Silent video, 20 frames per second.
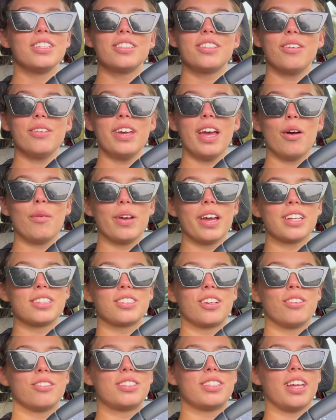So yeah, we had to
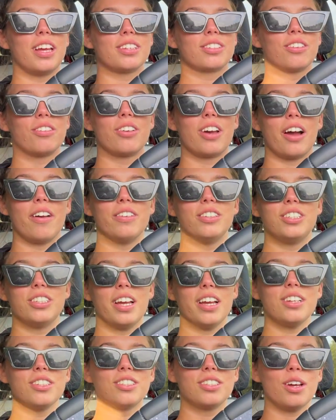go to Tesco garage and
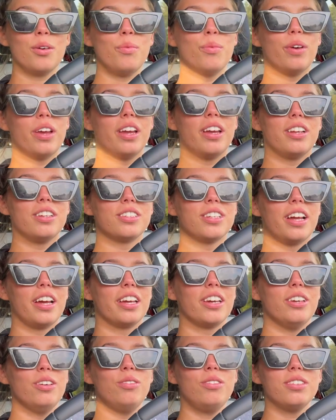get a sandwich. Like,
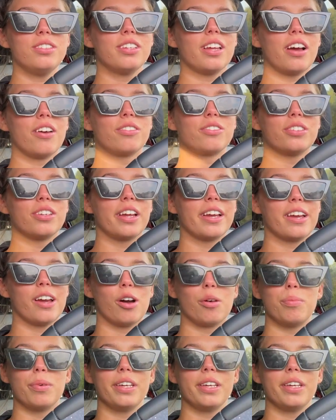who does that after a night out?